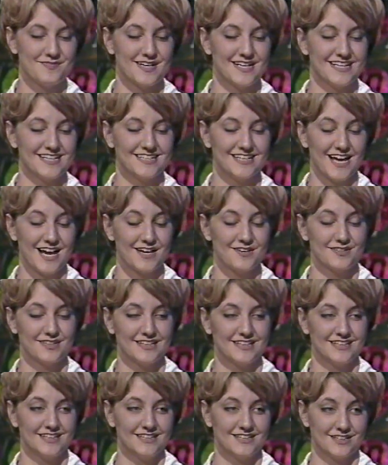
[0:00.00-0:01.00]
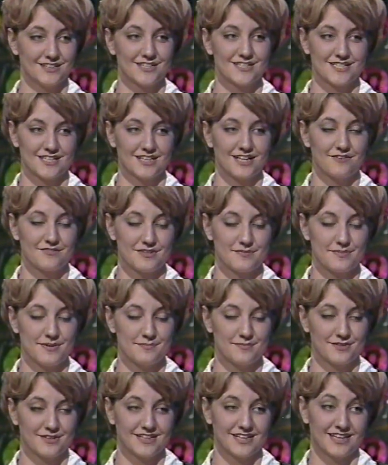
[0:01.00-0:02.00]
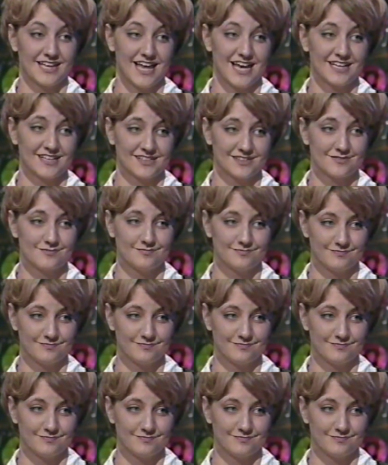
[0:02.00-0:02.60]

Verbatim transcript: but I really learned to love the people in the land.